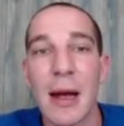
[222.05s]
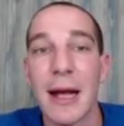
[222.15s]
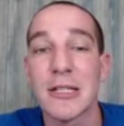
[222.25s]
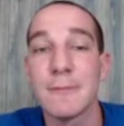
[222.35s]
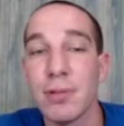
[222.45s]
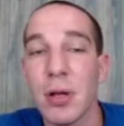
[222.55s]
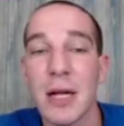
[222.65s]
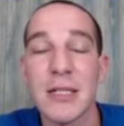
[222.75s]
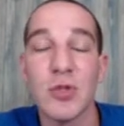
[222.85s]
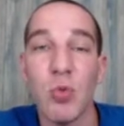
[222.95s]
It's
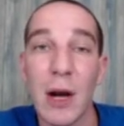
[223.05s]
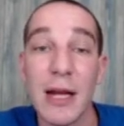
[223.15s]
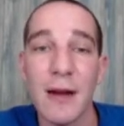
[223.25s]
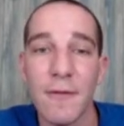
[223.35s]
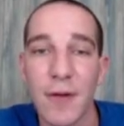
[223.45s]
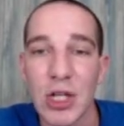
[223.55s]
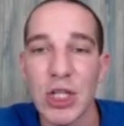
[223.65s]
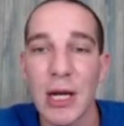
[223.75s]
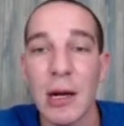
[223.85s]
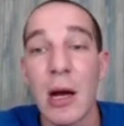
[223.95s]
plus 20 to
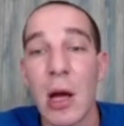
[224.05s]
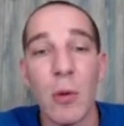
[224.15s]
fishing,